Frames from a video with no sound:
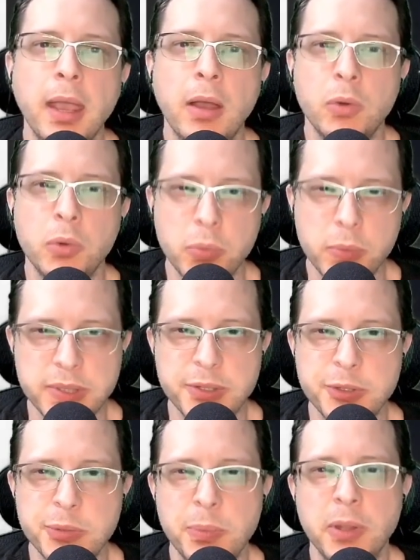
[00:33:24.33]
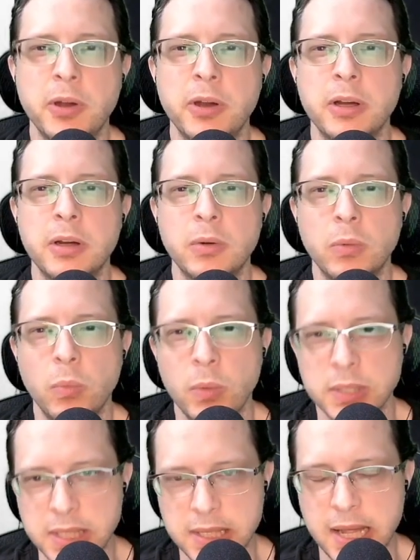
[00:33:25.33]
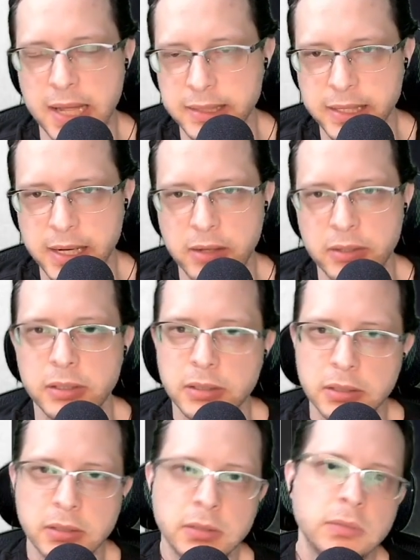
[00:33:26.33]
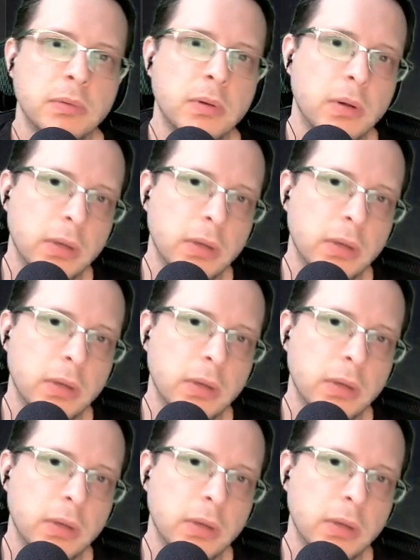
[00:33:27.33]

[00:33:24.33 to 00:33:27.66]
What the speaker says: Who was the superior? What did they ask the character to do?